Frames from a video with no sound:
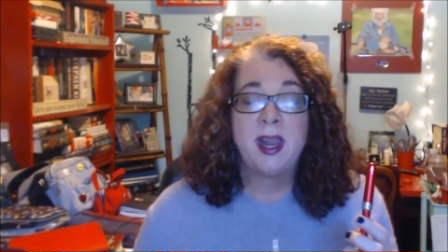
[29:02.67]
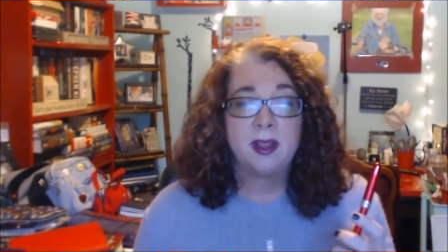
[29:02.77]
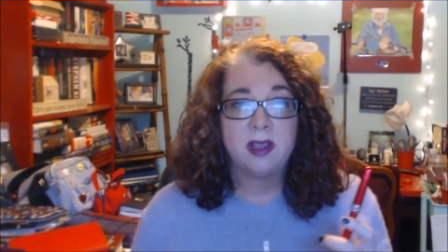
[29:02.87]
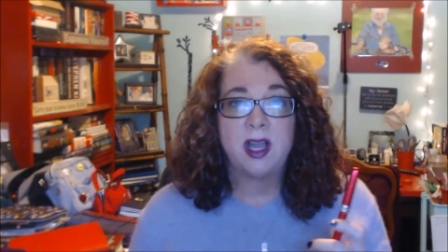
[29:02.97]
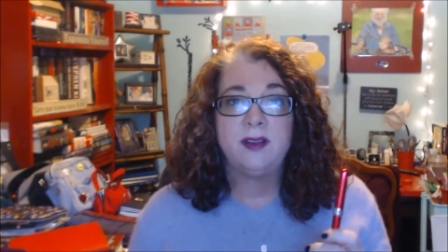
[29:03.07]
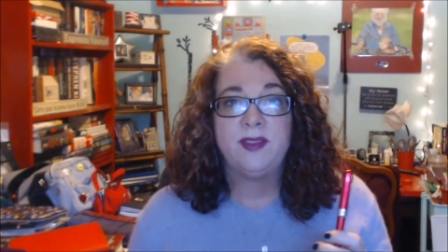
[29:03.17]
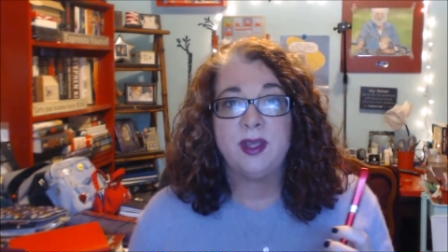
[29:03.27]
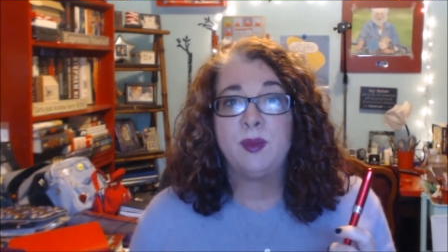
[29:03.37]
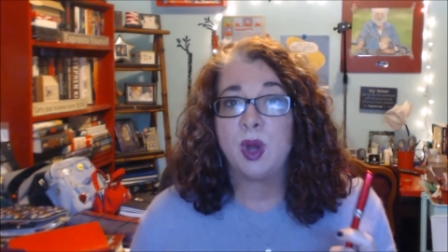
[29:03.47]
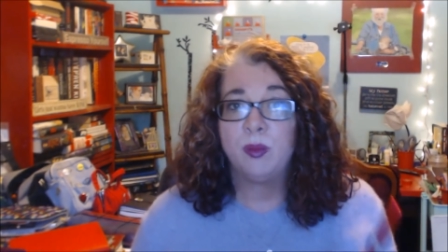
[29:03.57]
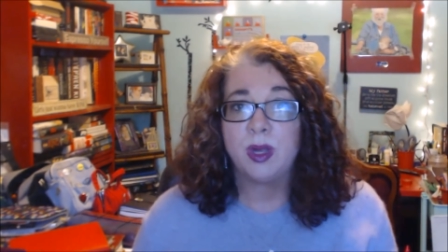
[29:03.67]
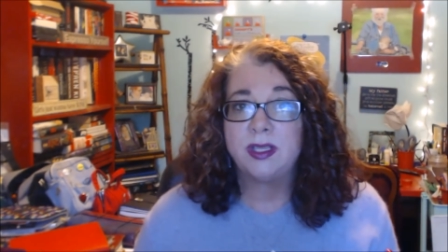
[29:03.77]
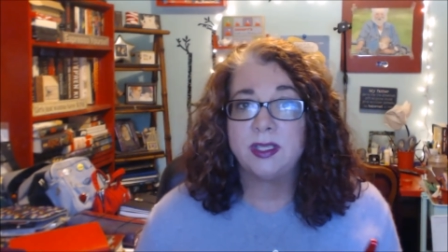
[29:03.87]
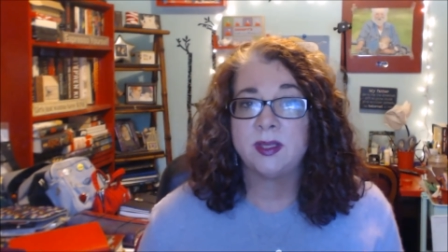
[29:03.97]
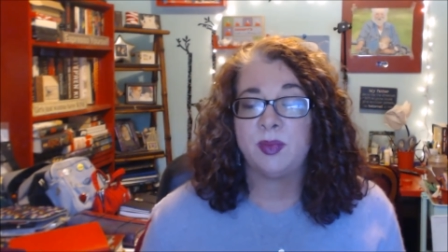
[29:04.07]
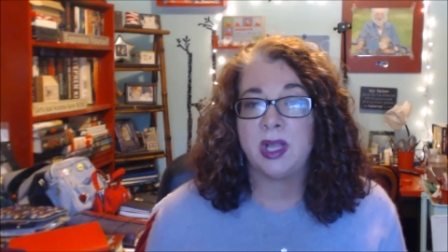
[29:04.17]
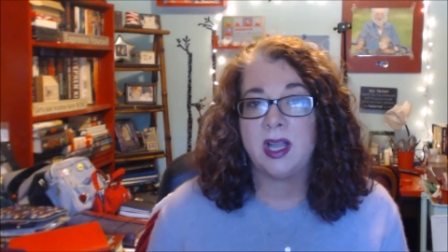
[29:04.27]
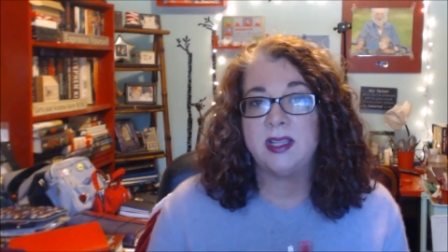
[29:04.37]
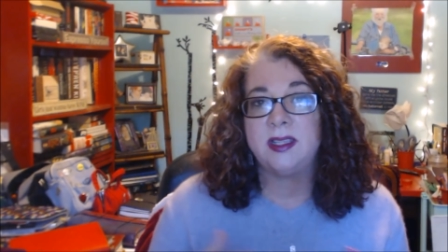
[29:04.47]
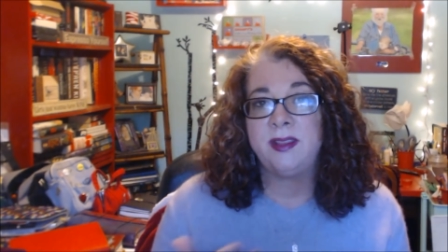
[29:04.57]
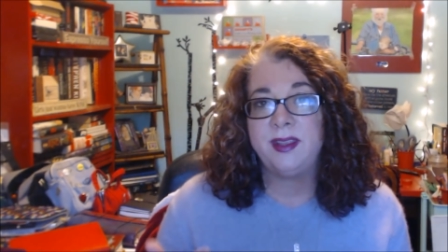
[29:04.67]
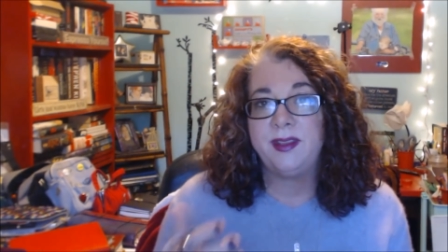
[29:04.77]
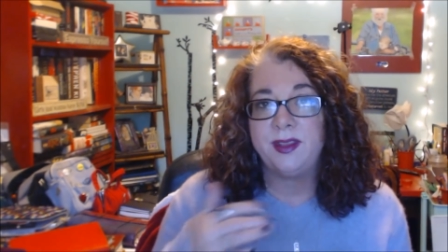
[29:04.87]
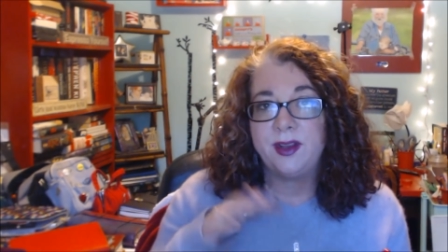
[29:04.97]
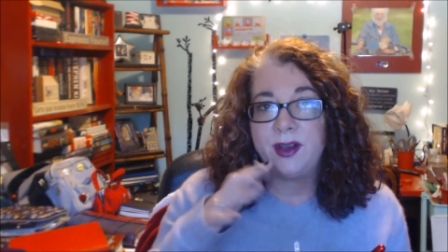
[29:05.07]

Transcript: and a lot of them are budget supplies and then